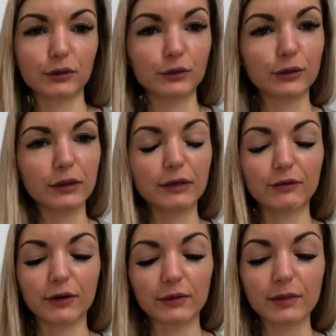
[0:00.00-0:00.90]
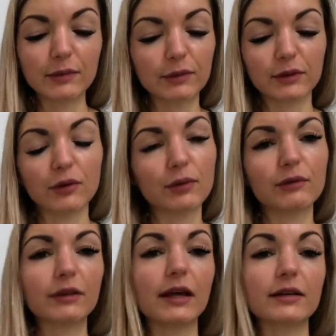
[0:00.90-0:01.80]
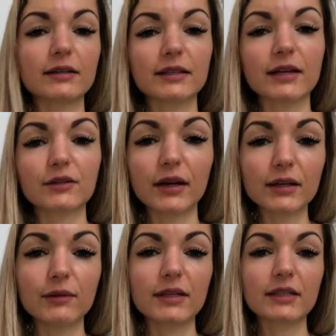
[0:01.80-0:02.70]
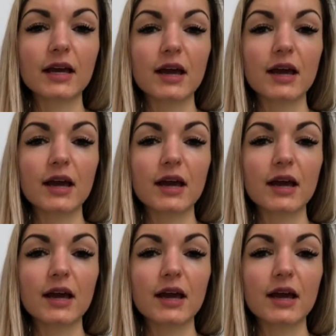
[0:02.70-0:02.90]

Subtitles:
too unique for other people. No one will understand you anyways.